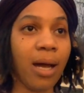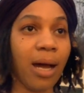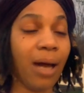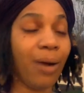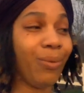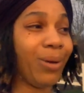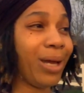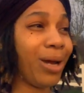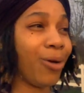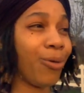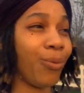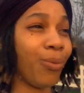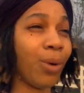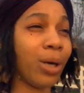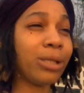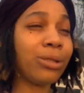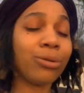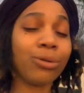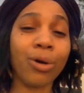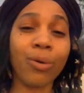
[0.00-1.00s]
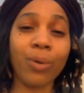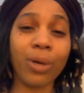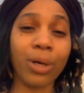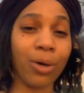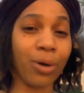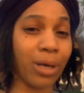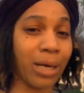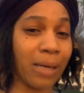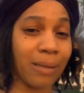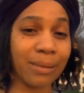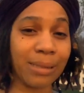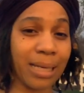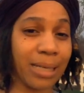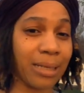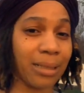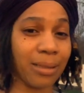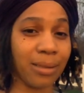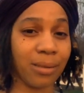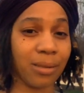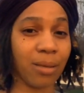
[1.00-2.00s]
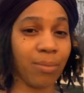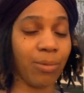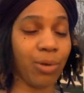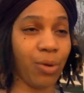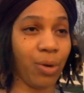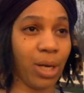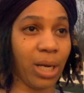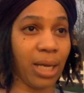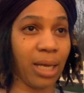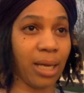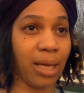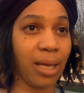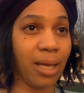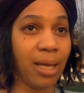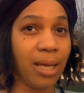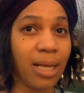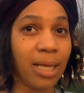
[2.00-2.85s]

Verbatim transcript: I don't care what's going on outside of this community.